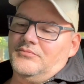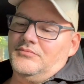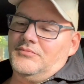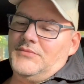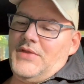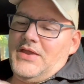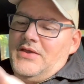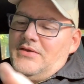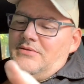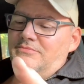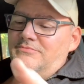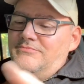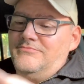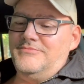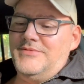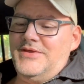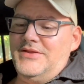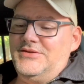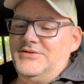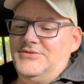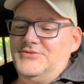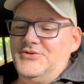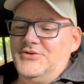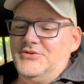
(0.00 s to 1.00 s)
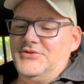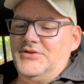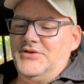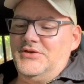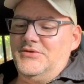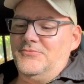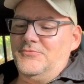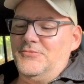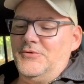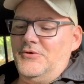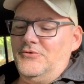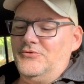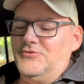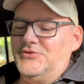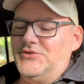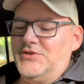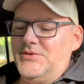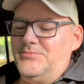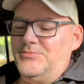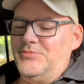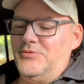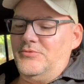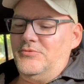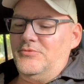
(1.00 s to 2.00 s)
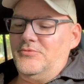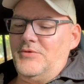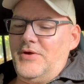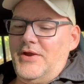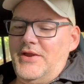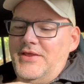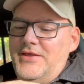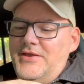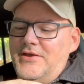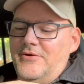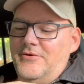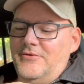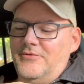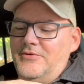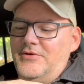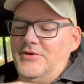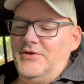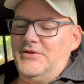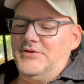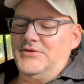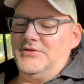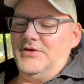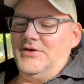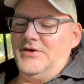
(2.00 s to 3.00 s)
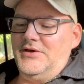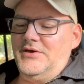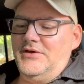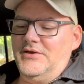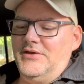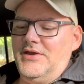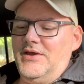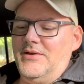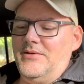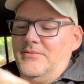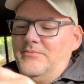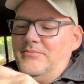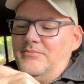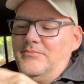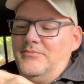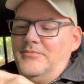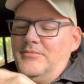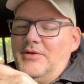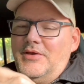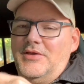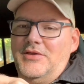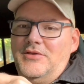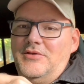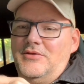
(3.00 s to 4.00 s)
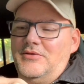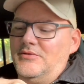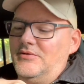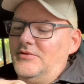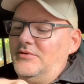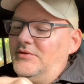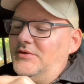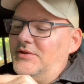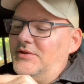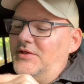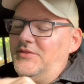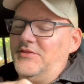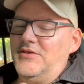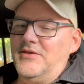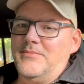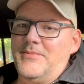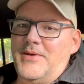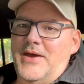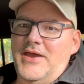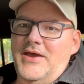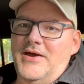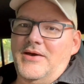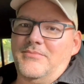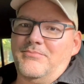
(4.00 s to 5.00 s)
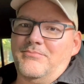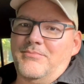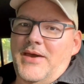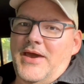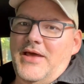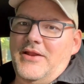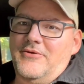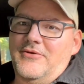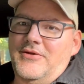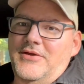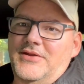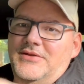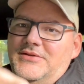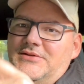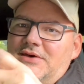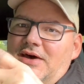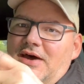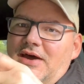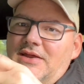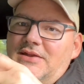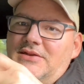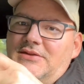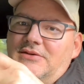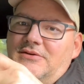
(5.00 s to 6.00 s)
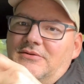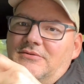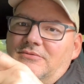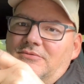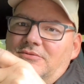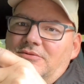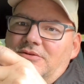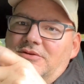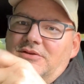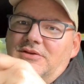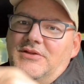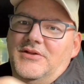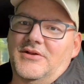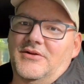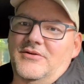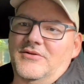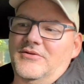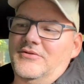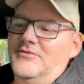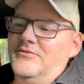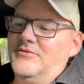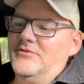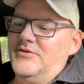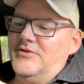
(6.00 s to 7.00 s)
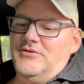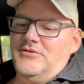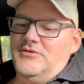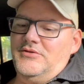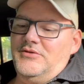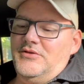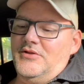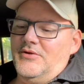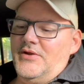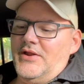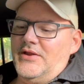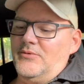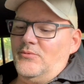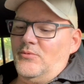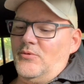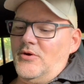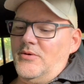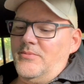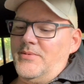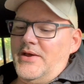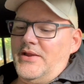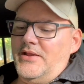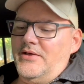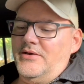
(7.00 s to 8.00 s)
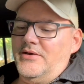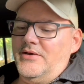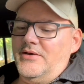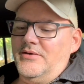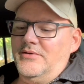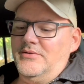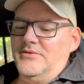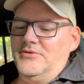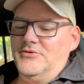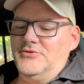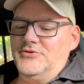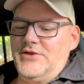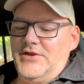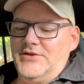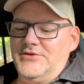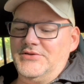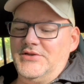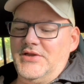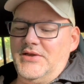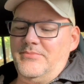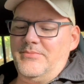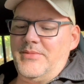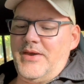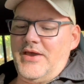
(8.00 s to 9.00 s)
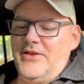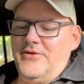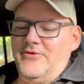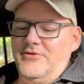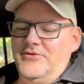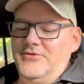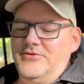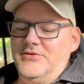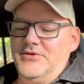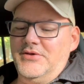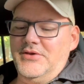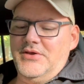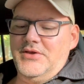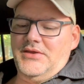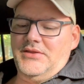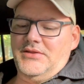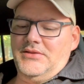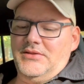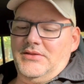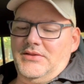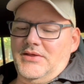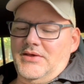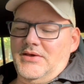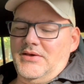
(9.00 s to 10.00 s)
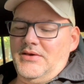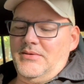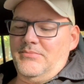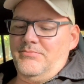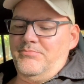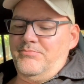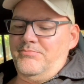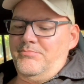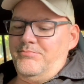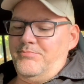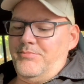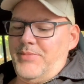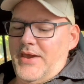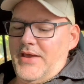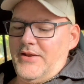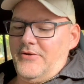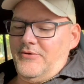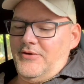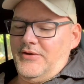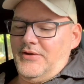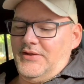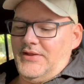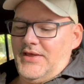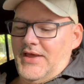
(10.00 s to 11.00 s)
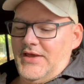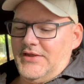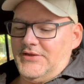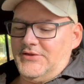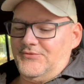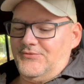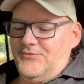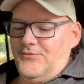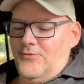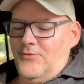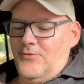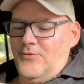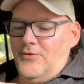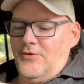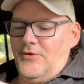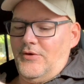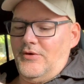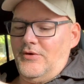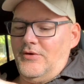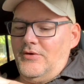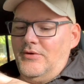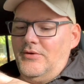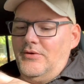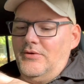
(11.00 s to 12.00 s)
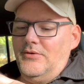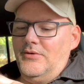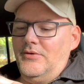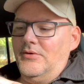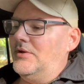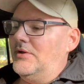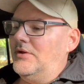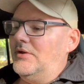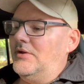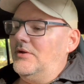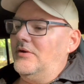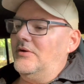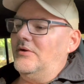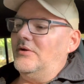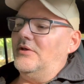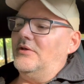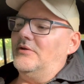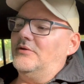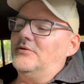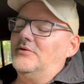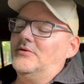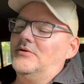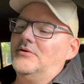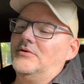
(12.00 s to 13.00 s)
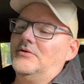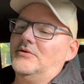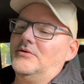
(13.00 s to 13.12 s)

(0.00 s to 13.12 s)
Yeah, it's just a real simple radio. It's got a lithium-ion battery inside, so you don't have to worry about changing out batteries. The battery lasts for, here it is.